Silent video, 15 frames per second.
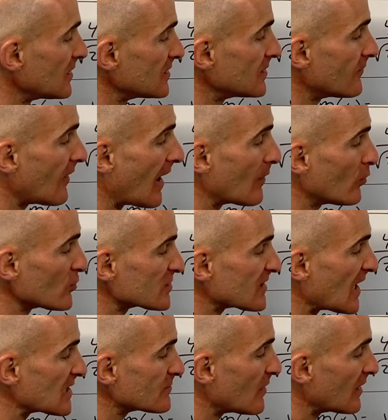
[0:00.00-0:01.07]
divide both
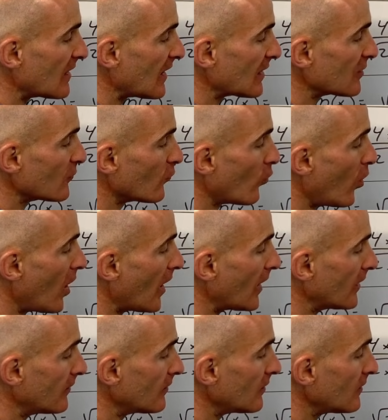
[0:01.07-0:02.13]
sides by negative
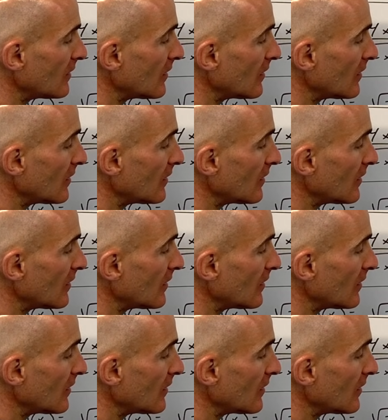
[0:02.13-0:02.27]
1.